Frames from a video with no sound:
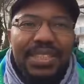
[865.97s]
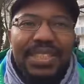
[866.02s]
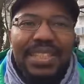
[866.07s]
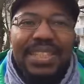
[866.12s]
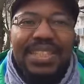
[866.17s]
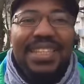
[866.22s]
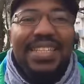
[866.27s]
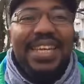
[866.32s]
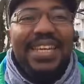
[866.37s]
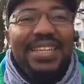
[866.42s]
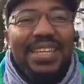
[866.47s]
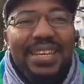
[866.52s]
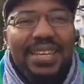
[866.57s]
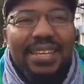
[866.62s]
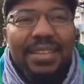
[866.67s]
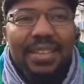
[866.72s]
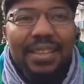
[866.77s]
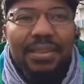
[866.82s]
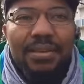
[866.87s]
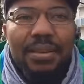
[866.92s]
they did
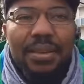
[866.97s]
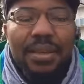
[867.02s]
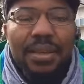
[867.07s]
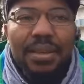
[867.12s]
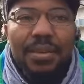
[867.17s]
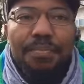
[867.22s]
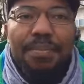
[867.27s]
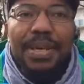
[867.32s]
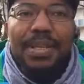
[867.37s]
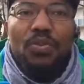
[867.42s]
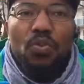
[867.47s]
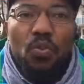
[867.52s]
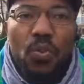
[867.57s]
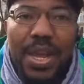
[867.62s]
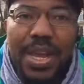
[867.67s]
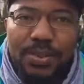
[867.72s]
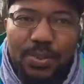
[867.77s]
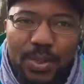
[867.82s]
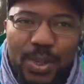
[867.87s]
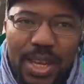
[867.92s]
it. But
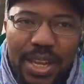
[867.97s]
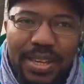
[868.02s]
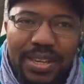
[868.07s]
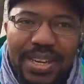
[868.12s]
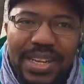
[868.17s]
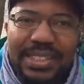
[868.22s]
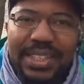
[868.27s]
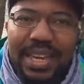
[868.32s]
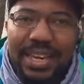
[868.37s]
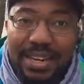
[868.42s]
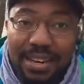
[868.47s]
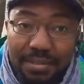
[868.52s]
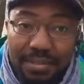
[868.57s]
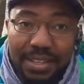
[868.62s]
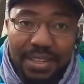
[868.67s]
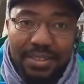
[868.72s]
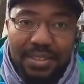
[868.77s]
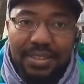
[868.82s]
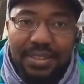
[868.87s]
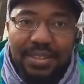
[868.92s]
we today that are
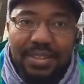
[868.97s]
living,